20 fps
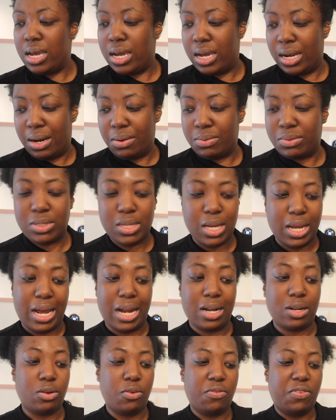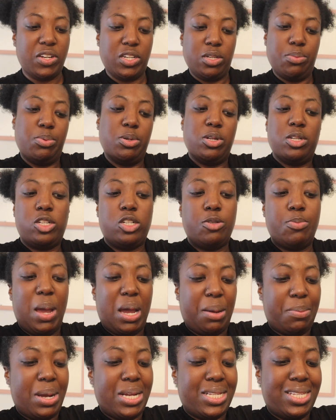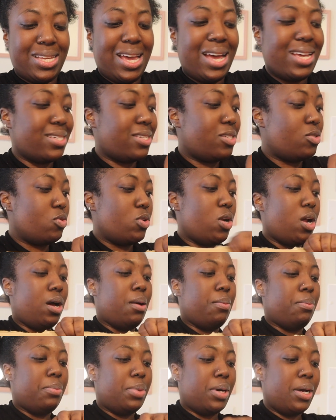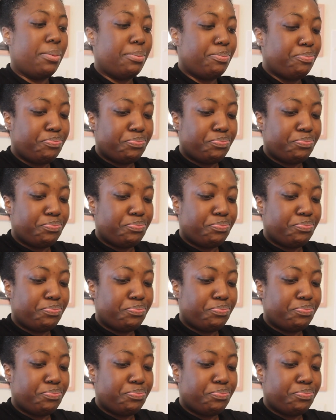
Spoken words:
and I was like, I don't know if I should push back my test or not, but